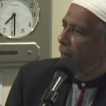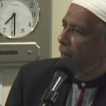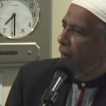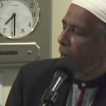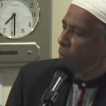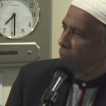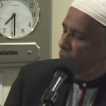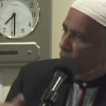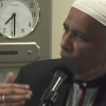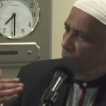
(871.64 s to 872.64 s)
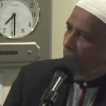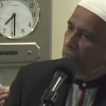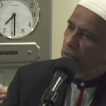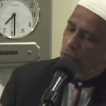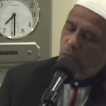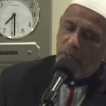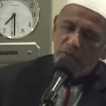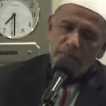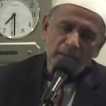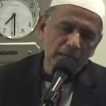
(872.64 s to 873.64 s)
I want to remind you and
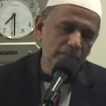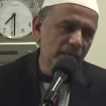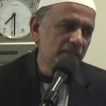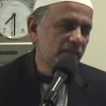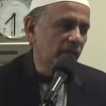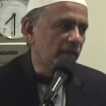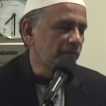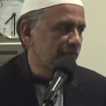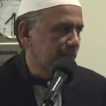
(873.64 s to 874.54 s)
remind myself